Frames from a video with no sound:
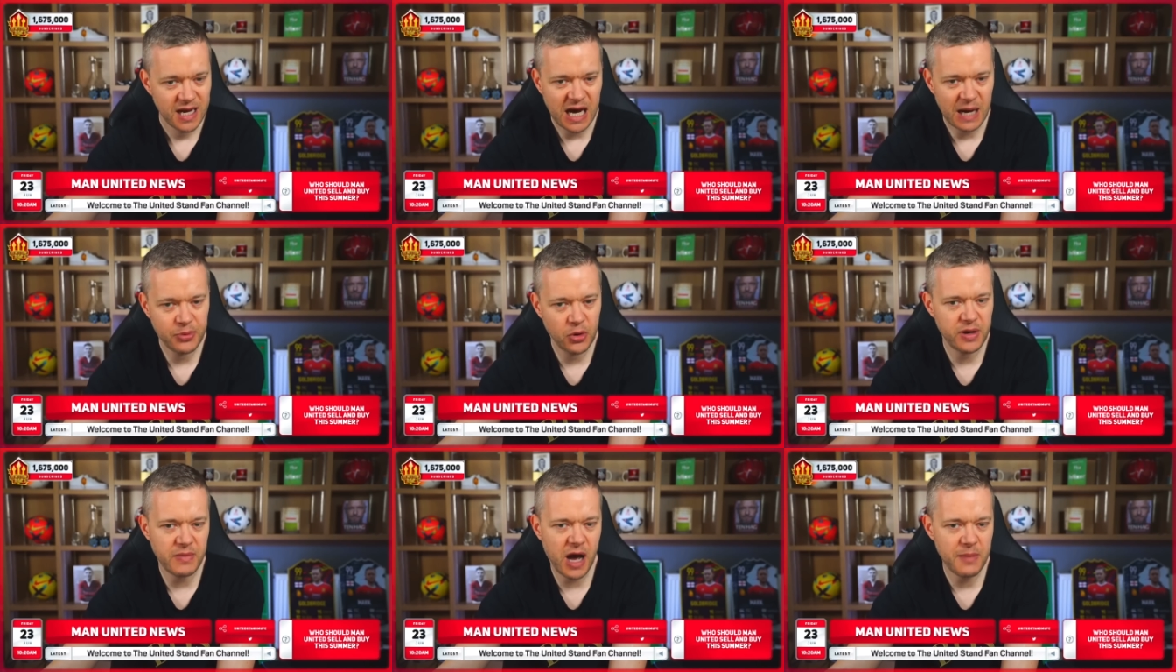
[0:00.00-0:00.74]
I
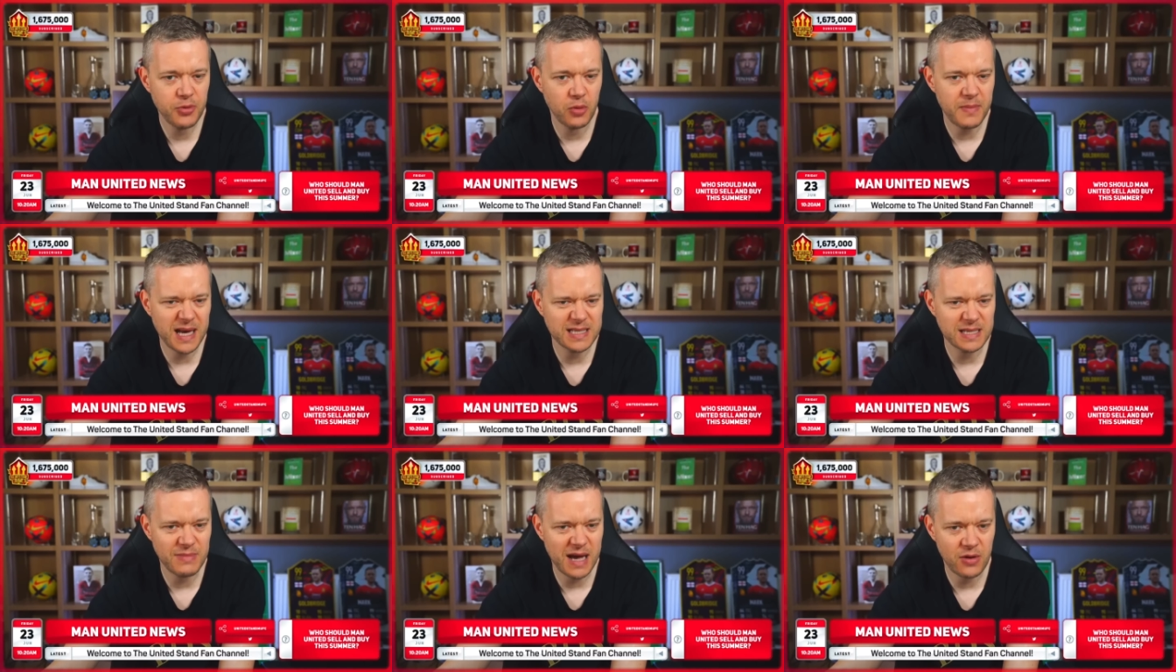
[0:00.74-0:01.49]
put
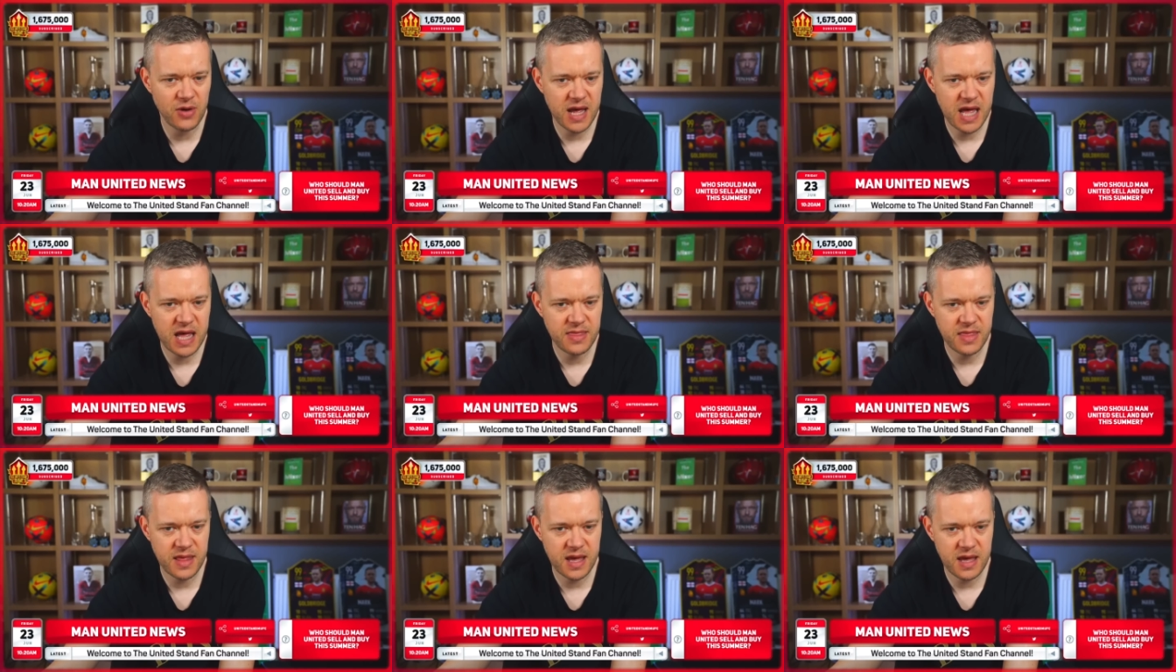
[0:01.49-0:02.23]
Mason Mount
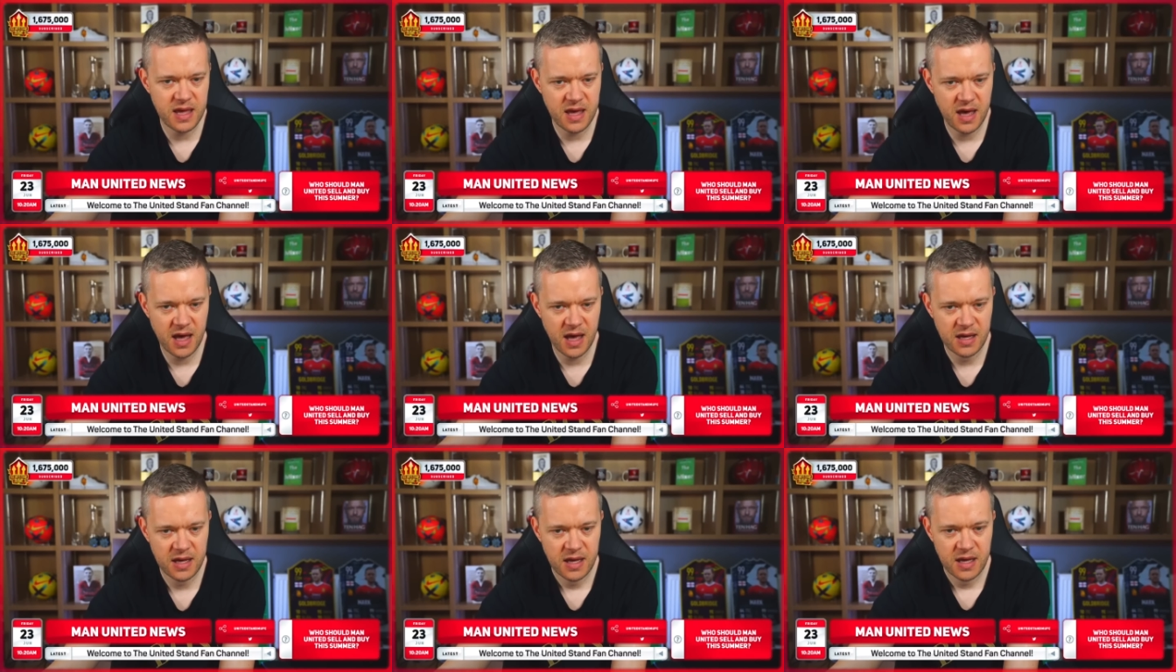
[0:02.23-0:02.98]
in the
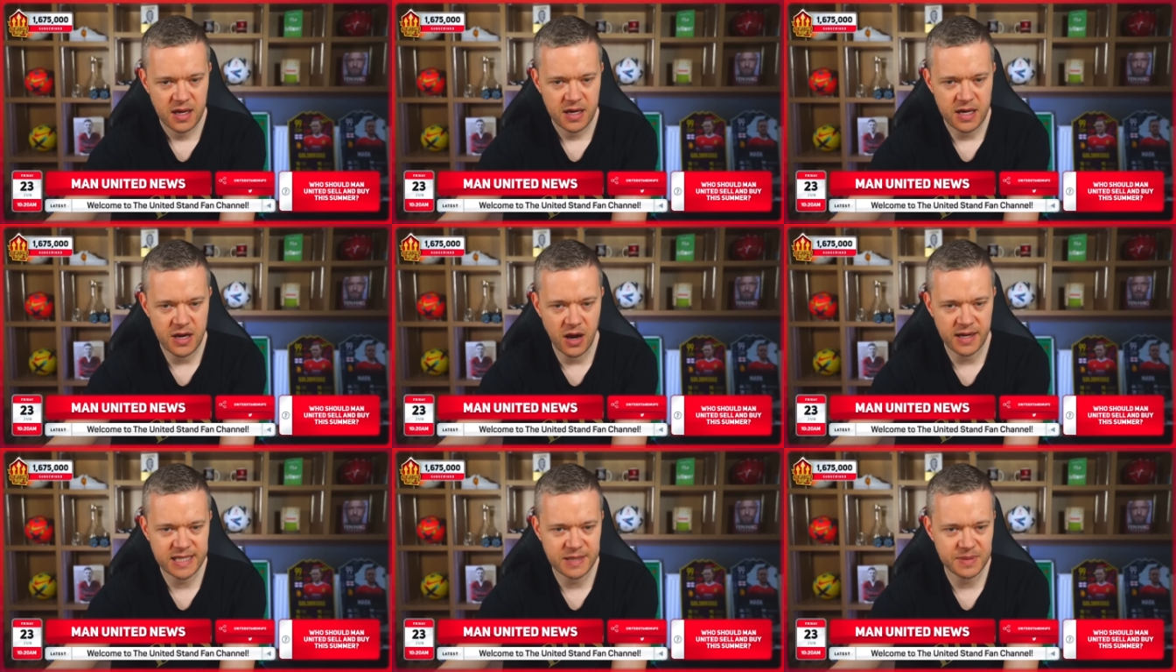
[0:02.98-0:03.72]

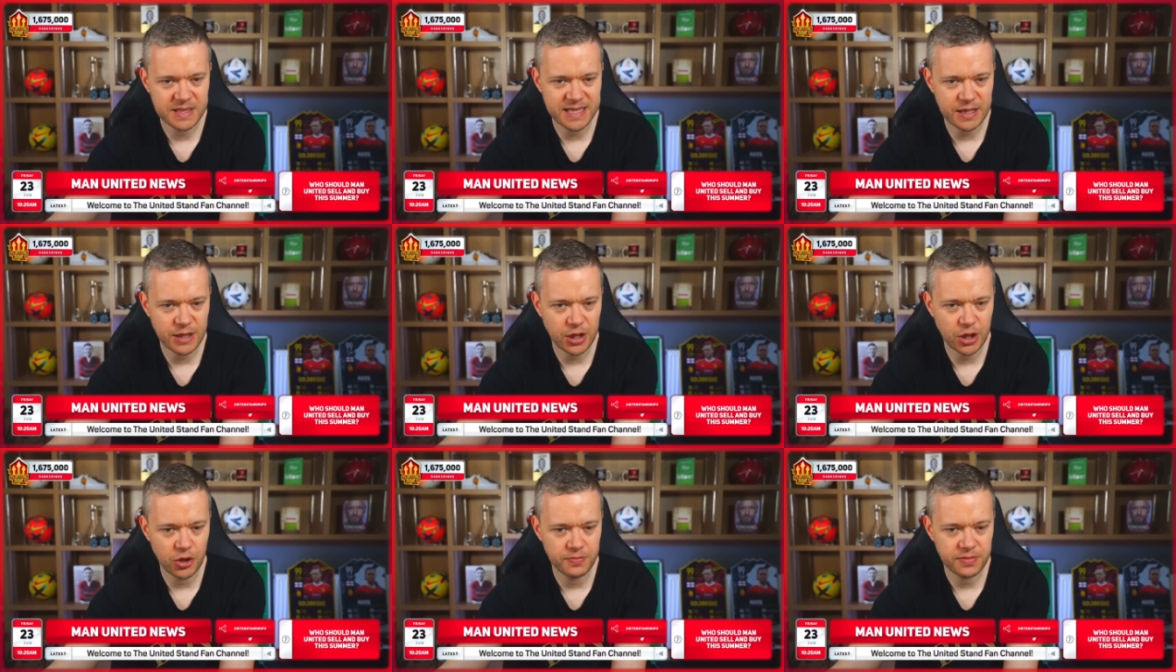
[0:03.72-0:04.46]
90%
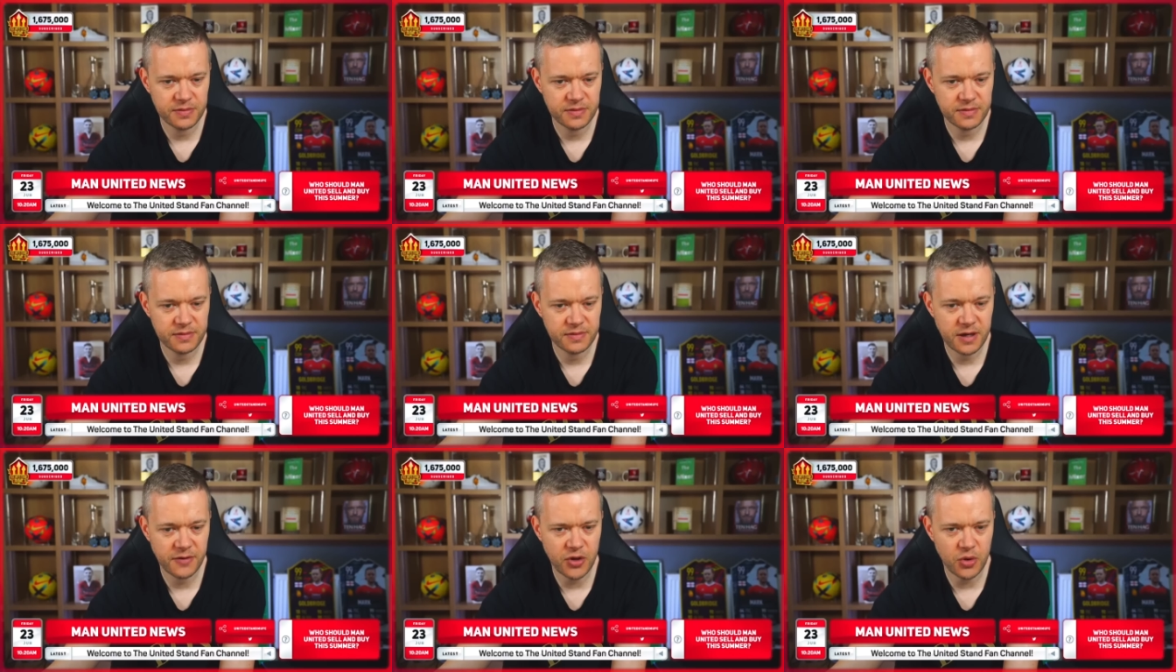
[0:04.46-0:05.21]
club
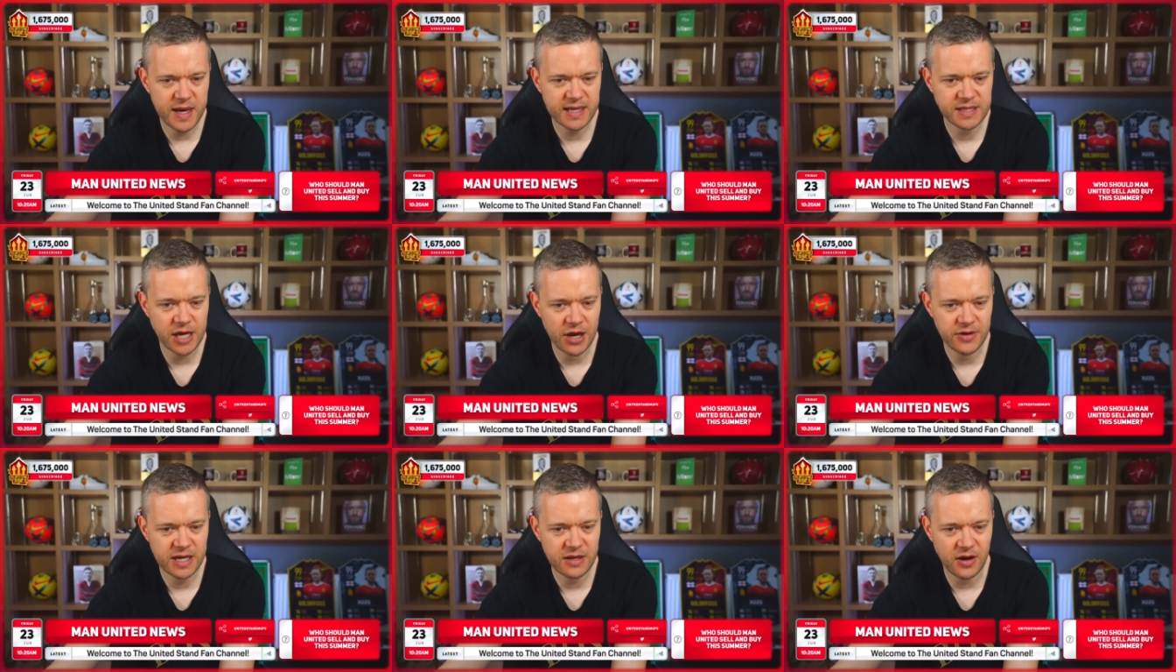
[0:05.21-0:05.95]
a few weeks ago,
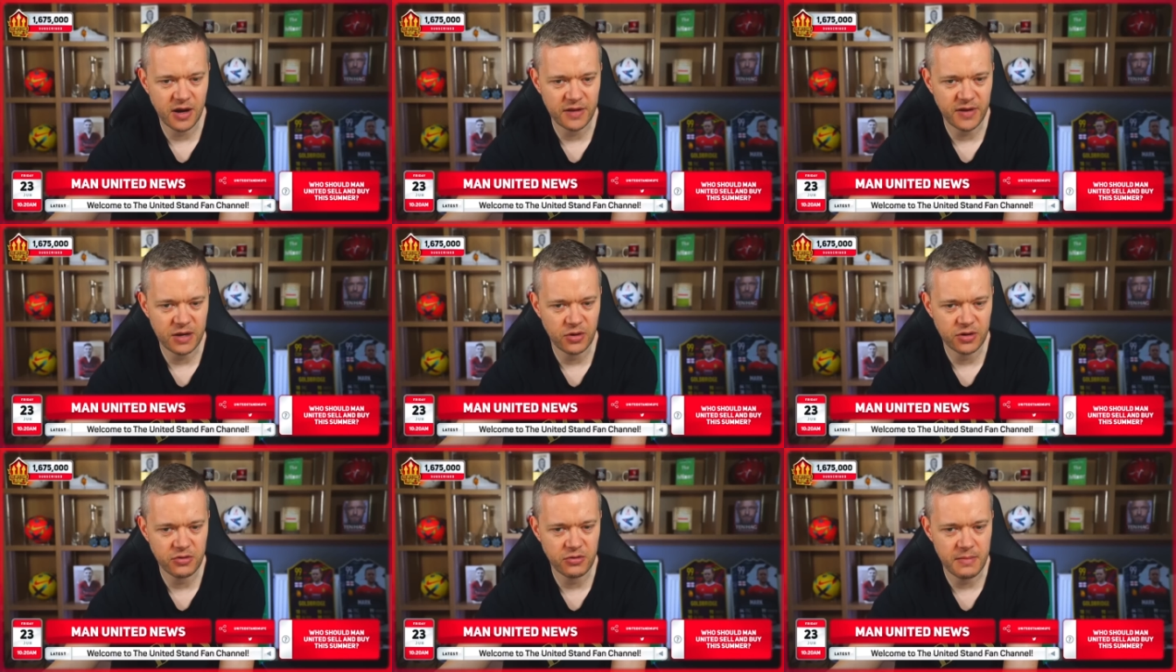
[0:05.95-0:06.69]
didn't I, if anyone
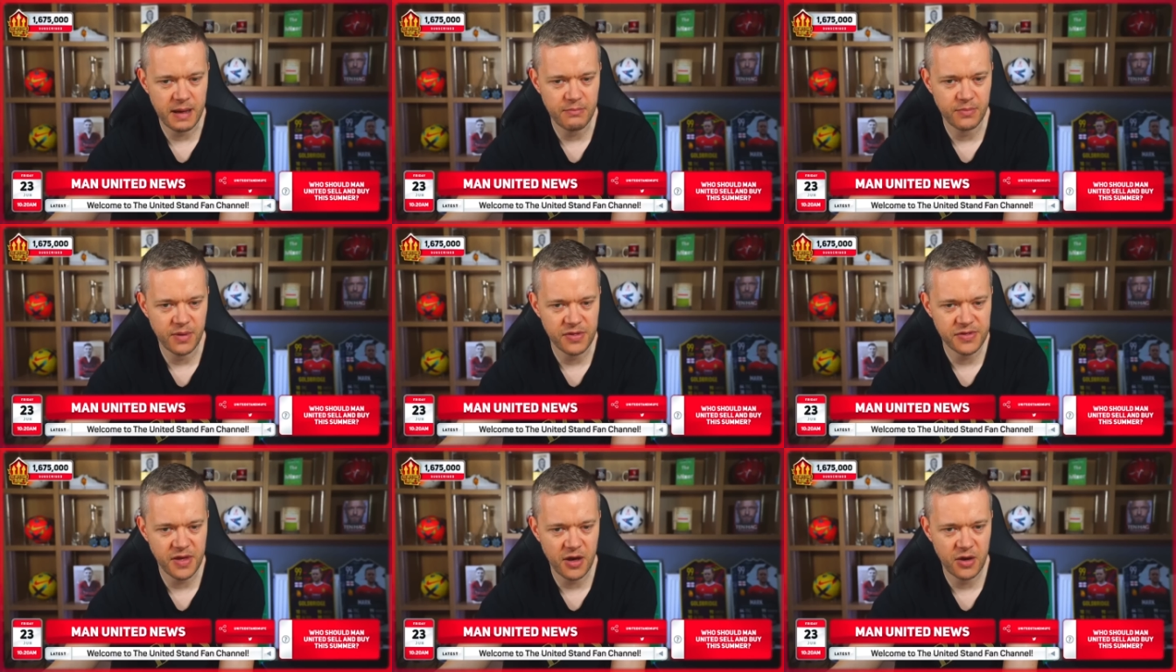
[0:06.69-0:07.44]
can remember.
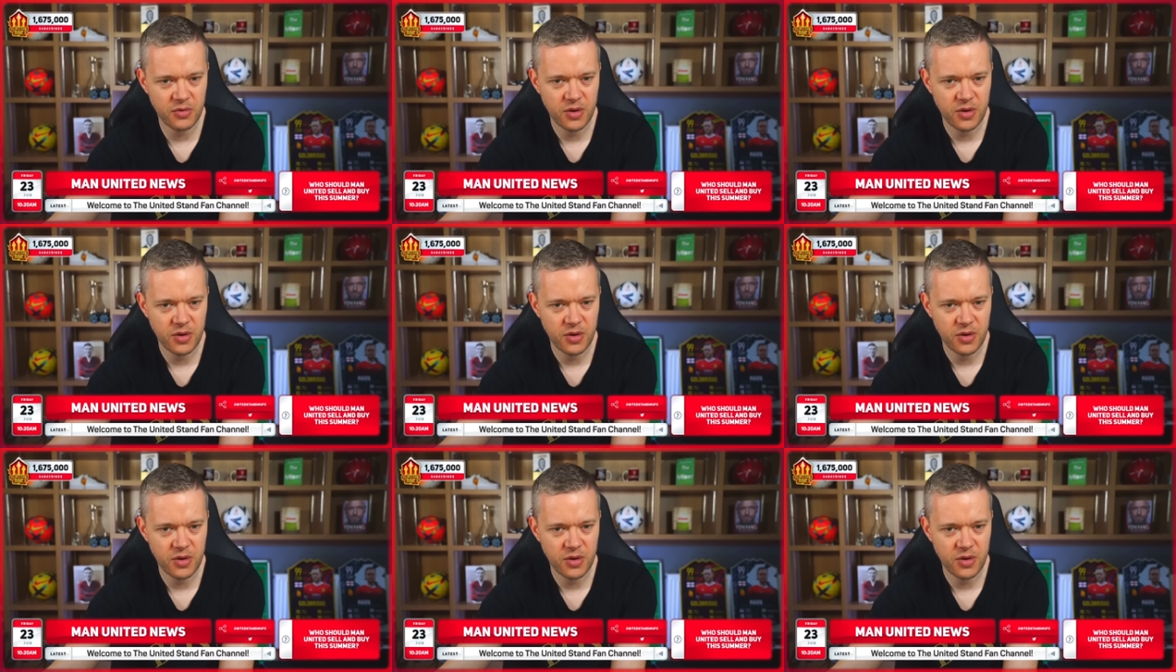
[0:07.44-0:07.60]
So